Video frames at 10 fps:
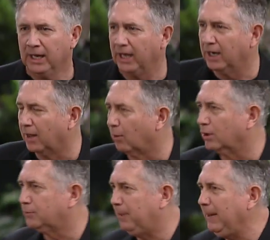In other
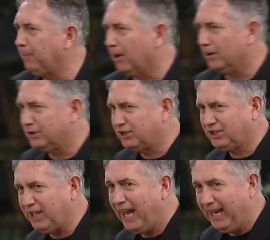words, people are
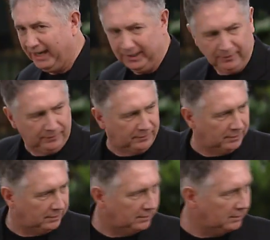saved
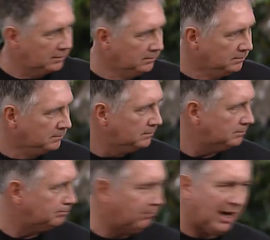
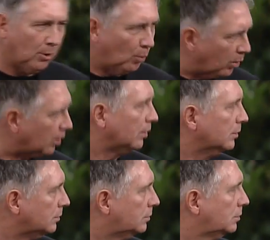by
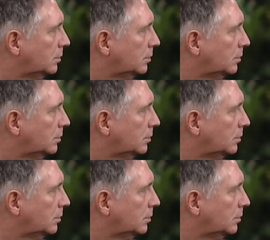words.